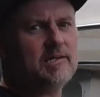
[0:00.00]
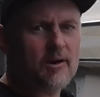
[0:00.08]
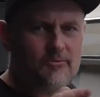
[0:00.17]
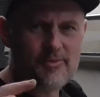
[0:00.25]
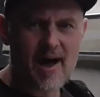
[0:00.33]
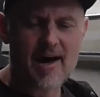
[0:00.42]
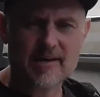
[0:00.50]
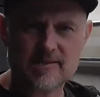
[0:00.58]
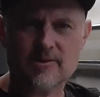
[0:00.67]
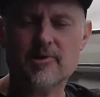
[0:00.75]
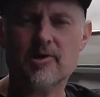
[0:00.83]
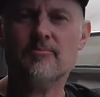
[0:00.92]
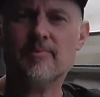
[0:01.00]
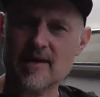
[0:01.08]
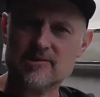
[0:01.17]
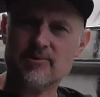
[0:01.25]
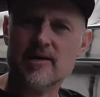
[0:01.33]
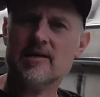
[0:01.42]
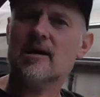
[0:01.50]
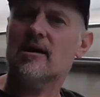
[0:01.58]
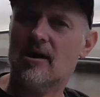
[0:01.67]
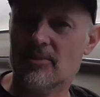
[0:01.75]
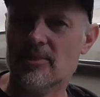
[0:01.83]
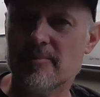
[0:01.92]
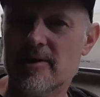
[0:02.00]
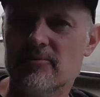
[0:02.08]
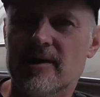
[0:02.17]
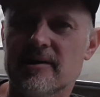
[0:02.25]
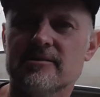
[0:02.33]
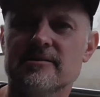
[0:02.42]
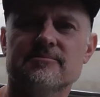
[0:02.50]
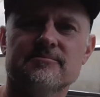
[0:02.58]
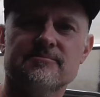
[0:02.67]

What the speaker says: So that is coming up next week on the Meat Wagon.